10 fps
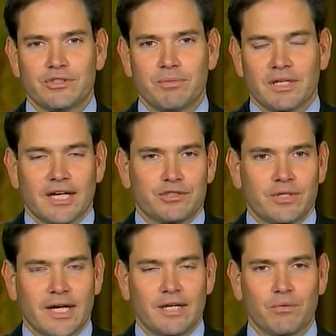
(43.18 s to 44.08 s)
should be
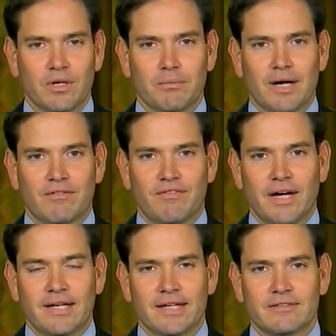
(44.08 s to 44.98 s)
lecturing anyone about
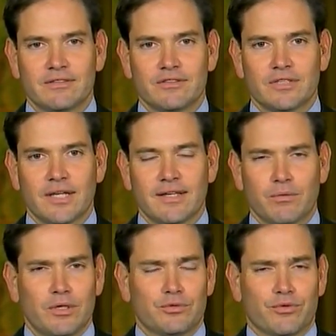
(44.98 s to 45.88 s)
finances. I
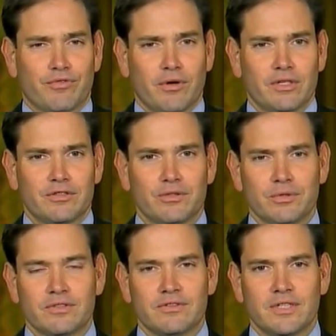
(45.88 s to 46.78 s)
think what he's referring to
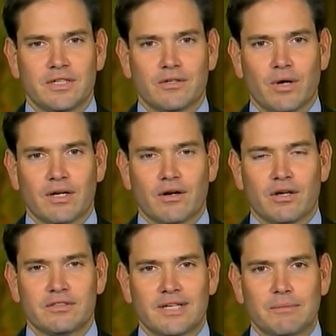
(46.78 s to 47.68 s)
is the credit
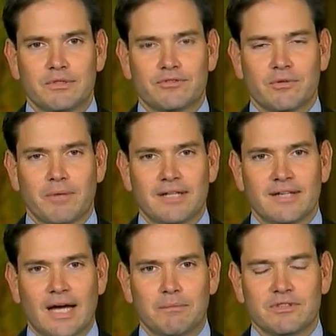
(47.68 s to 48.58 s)
card statements from my
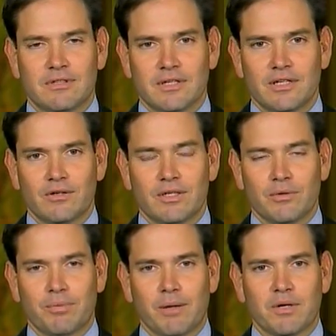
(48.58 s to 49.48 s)
time as the leader of the
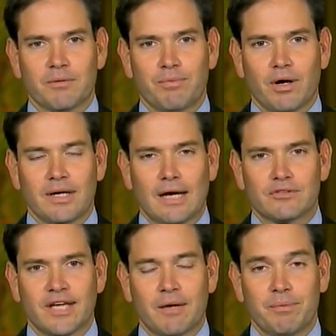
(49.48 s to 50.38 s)
Republican Party
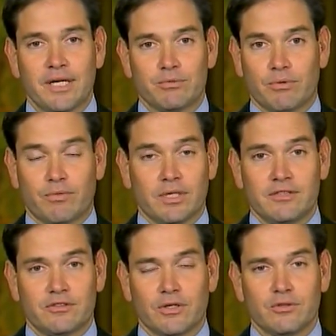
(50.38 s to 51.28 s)
House campaigns. We've
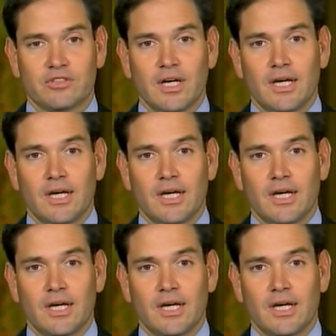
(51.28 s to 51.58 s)
released those,